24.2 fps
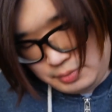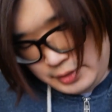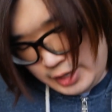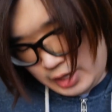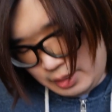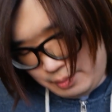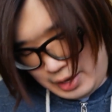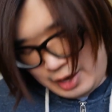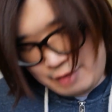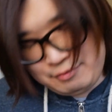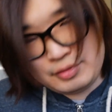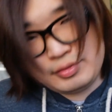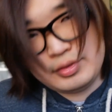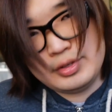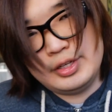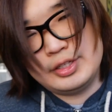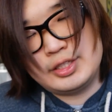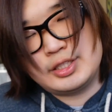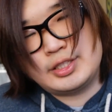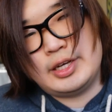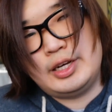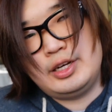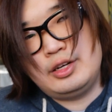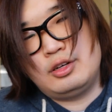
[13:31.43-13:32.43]
Yeah, but I haven't really
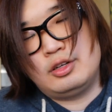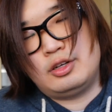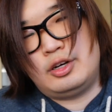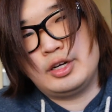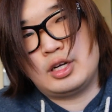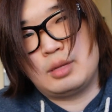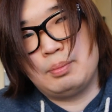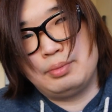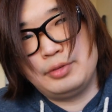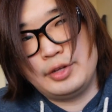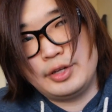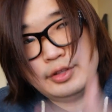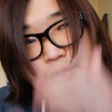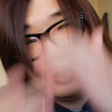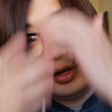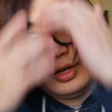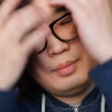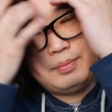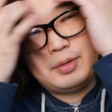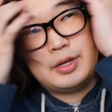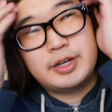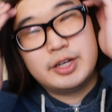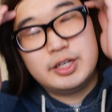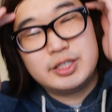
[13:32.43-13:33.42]
decided on it
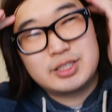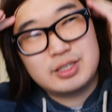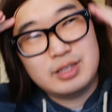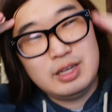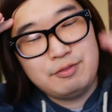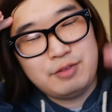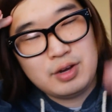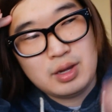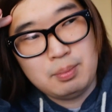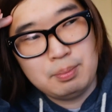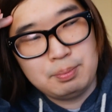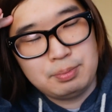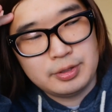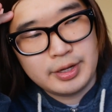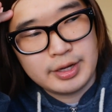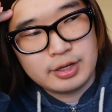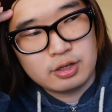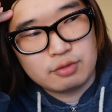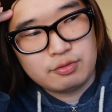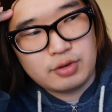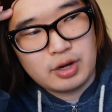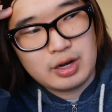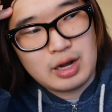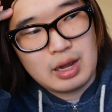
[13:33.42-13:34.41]
completely, because if I'm playing
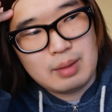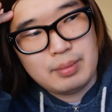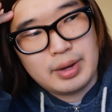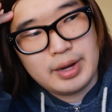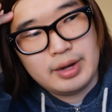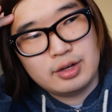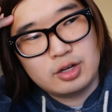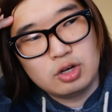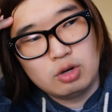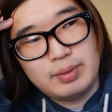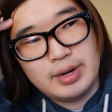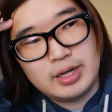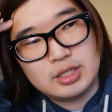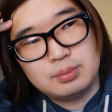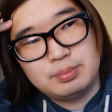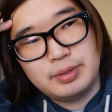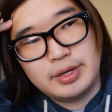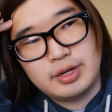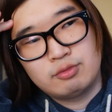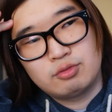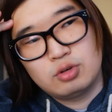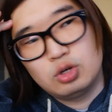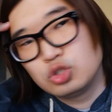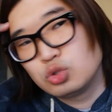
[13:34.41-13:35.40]
Nirvana, I might go back to
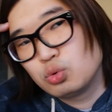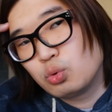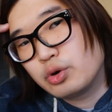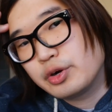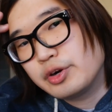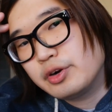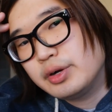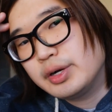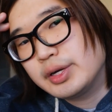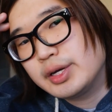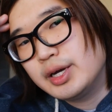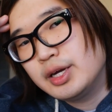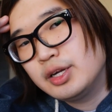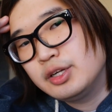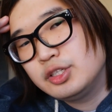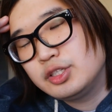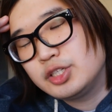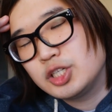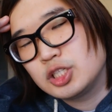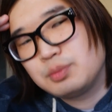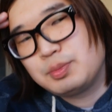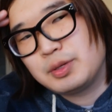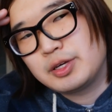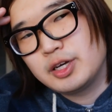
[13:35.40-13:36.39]
playing Rose Warrior again,
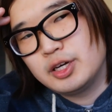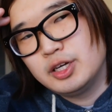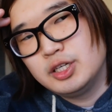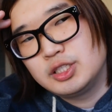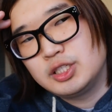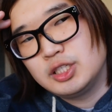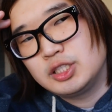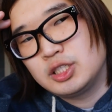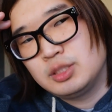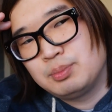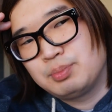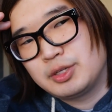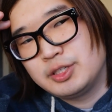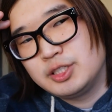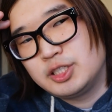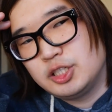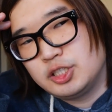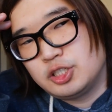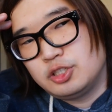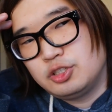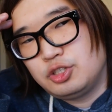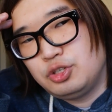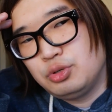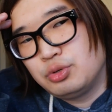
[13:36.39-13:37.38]
just because it's a
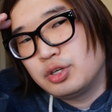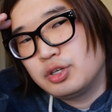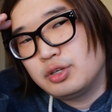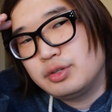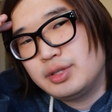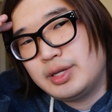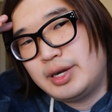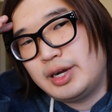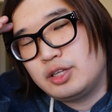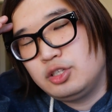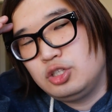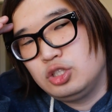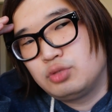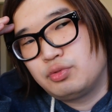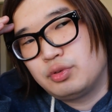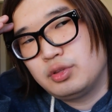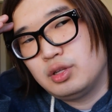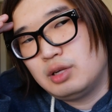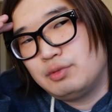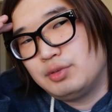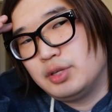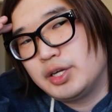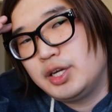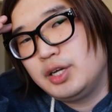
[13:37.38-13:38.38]
consistent tuner that I can use for
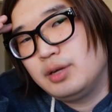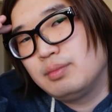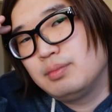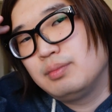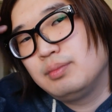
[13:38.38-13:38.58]
the level 8.